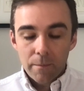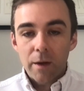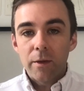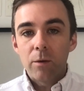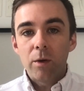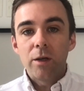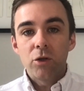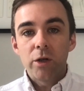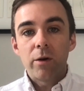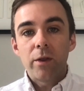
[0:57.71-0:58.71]
and then we can
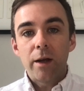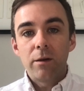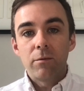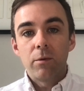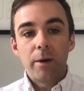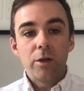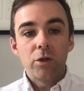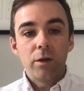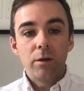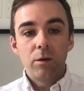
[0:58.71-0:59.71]
share that
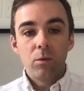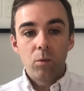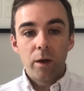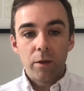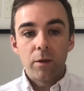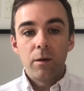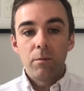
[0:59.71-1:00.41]
information with